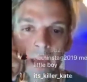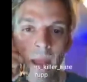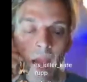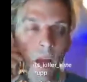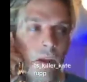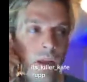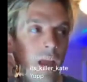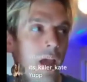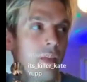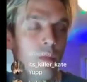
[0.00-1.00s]
And I already
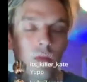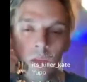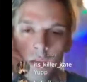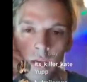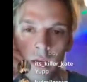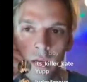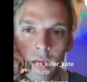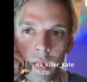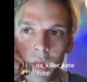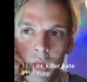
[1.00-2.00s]
had the music done
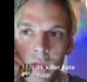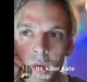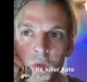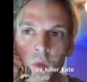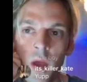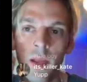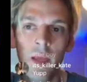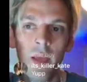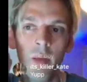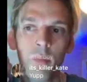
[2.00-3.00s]
because I was
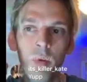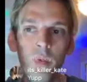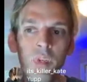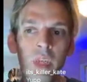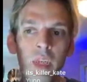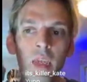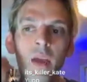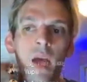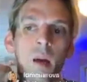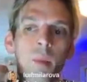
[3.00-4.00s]
writing it and producing it
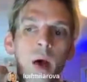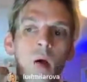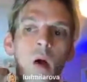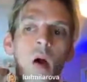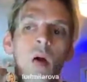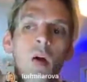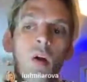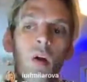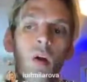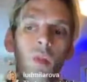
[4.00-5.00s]
about a
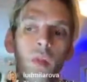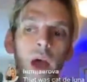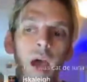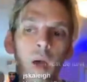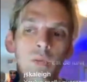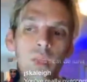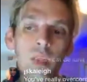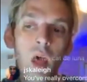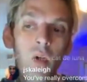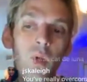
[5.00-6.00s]
girl that I was
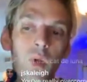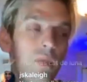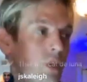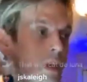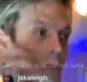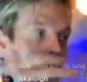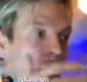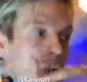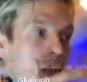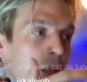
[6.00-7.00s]
in love with, so that's why I
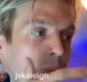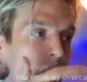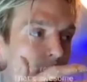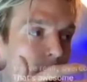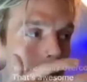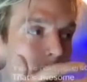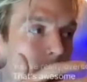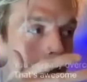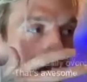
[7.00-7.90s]
called the name of the album